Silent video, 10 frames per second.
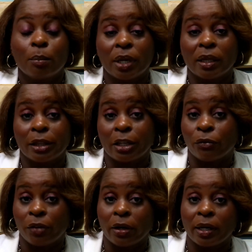but
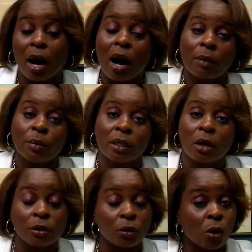they're very common
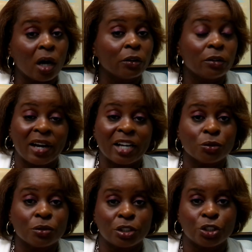are the watery
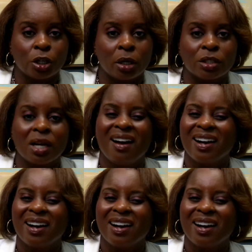vaginal discharge,